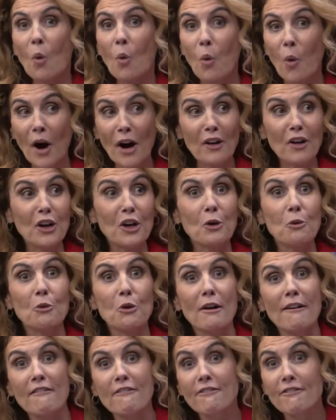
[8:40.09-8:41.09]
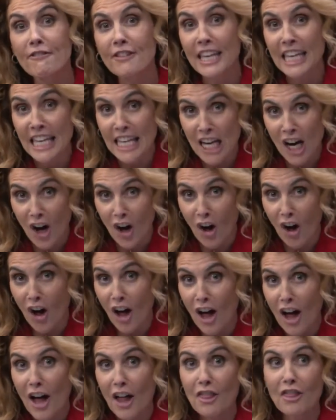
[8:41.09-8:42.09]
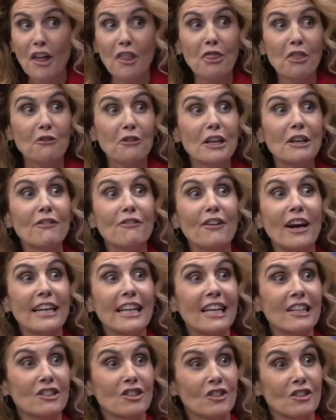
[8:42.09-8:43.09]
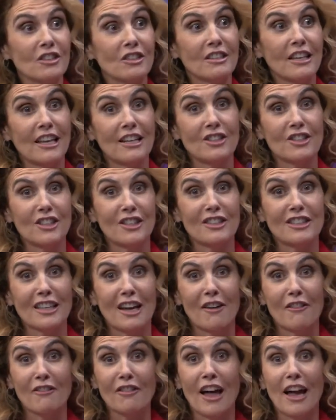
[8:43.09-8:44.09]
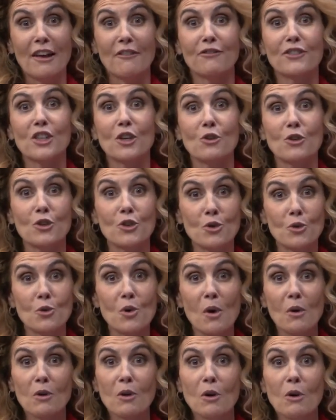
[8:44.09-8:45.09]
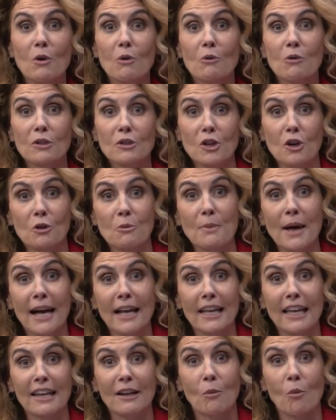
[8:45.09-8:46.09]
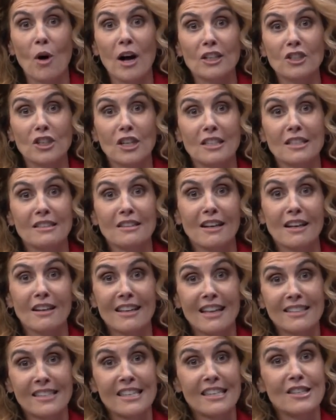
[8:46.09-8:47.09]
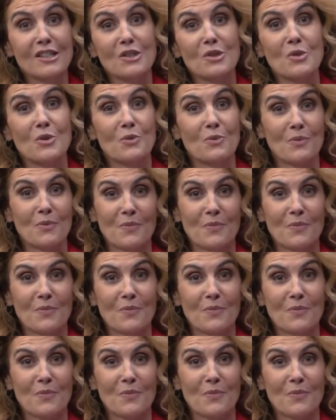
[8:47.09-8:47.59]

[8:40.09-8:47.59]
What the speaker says: We're going to reveal the 3 financial stages of life. So you turn back in and watch us. See you soon.